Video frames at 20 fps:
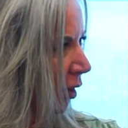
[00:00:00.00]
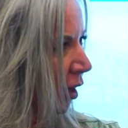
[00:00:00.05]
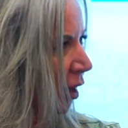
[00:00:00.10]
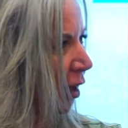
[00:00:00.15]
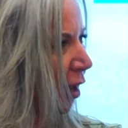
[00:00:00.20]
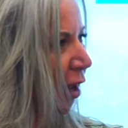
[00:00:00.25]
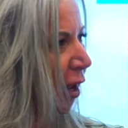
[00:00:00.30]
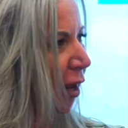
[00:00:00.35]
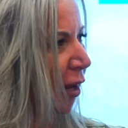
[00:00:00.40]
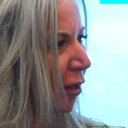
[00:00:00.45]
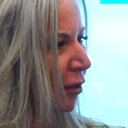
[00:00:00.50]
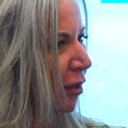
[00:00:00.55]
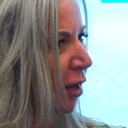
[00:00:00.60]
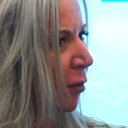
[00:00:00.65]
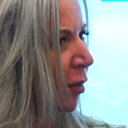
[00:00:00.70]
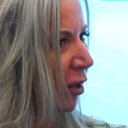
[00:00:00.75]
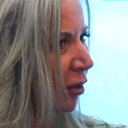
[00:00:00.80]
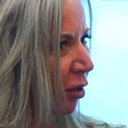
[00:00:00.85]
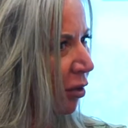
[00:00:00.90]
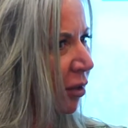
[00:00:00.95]
And
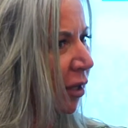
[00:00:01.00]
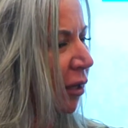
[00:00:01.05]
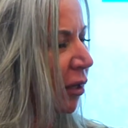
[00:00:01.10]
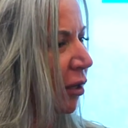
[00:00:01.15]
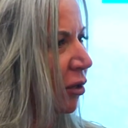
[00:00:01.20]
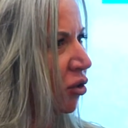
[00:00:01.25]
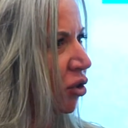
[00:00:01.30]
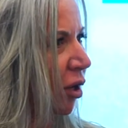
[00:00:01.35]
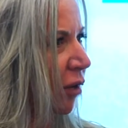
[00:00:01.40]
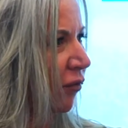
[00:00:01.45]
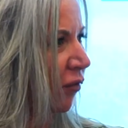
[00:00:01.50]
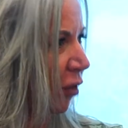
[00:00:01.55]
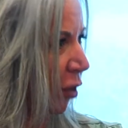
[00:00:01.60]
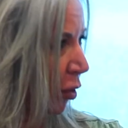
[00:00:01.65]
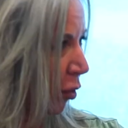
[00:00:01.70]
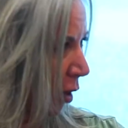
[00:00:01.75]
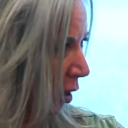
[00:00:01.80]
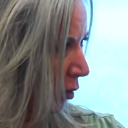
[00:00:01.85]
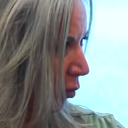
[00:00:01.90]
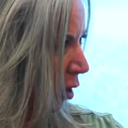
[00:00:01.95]
I've been looking at inkjet for
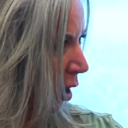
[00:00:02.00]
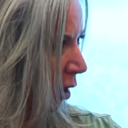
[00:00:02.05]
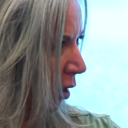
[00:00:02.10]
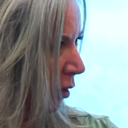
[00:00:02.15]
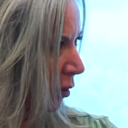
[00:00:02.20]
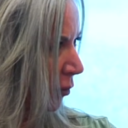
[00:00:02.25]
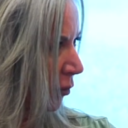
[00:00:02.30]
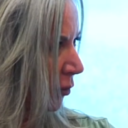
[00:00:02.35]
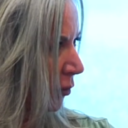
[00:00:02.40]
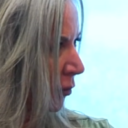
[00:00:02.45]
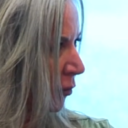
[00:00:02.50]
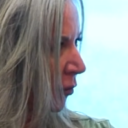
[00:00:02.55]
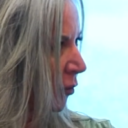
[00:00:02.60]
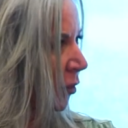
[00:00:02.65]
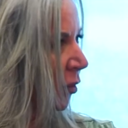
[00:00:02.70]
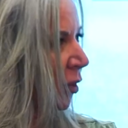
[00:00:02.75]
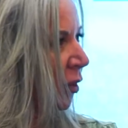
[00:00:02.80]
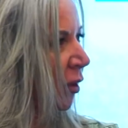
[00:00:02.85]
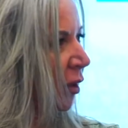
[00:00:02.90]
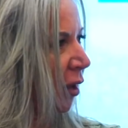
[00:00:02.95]
quite a while,
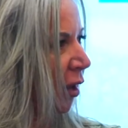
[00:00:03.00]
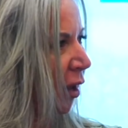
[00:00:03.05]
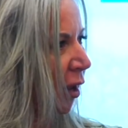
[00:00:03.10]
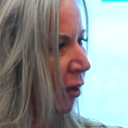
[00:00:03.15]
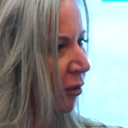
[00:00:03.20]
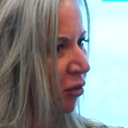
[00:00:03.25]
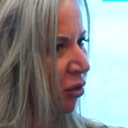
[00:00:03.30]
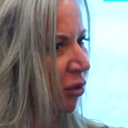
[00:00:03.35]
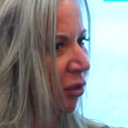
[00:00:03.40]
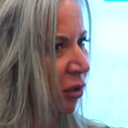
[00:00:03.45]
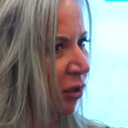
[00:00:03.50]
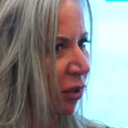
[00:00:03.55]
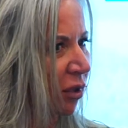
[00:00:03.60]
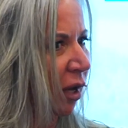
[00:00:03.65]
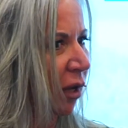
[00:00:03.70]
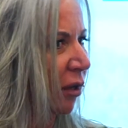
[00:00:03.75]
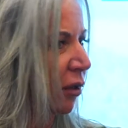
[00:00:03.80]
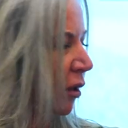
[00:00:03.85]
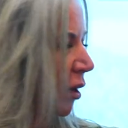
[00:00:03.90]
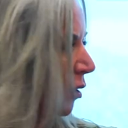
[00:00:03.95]
and just
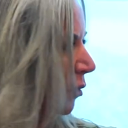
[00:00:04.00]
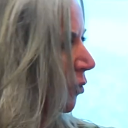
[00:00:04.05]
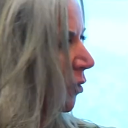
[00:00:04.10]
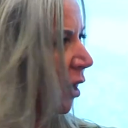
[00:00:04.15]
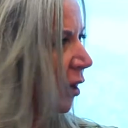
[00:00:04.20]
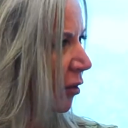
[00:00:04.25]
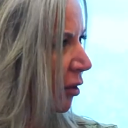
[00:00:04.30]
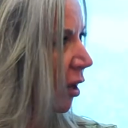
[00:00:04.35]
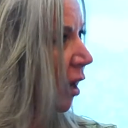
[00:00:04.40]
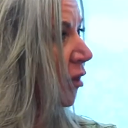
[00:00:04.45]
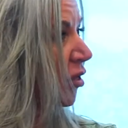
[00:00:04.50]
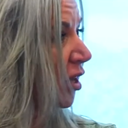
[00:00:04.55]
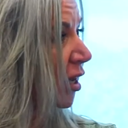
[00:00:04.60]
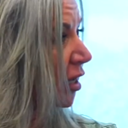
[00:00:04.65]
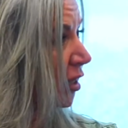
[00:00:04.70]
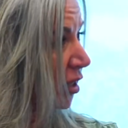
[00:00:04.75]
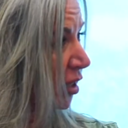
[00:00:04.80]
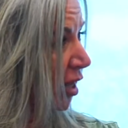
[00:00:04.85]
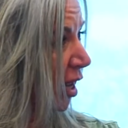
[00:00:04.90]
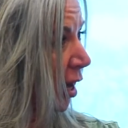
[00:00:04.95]
decided, I think
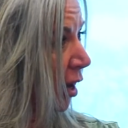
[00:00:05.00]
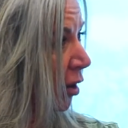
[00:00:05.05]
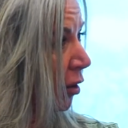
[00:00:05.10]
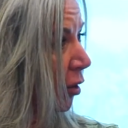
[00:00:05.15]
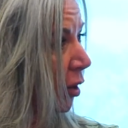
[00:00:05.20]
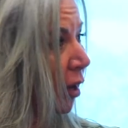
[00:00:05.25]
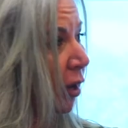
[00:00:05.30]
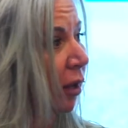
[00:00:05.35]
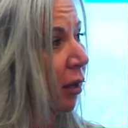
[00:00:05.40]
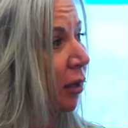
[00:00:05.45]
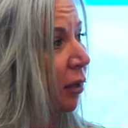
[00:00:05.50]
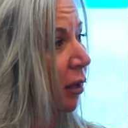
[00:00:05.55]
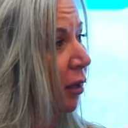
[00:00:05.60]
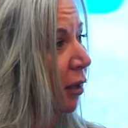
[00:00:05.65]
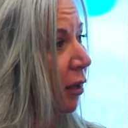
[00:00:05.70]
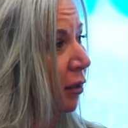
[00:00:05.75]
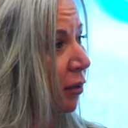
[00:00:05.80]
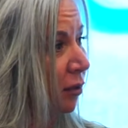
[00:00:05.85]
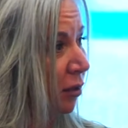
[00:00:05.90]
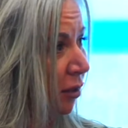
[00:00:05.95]
it's there,
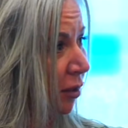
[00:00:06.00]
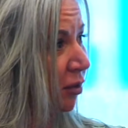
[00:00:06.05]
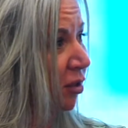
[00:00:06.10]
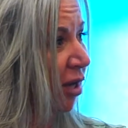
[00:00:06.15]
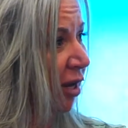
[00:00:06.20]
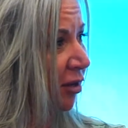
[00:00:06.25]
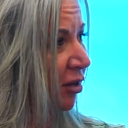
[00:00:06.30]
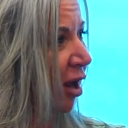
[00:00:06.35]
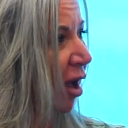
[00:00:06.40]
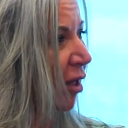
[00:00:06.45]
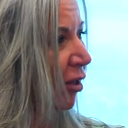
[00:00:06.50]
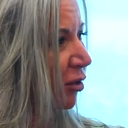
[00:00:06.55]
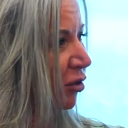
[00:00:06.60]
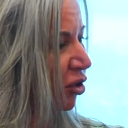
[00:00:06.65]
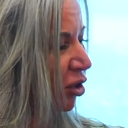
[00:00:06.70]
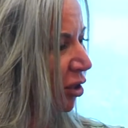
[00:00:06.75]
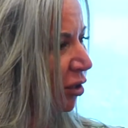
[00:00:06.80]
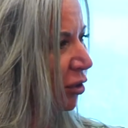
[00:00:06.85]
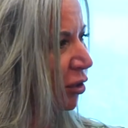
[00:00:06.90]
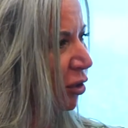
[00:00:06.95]
the technology.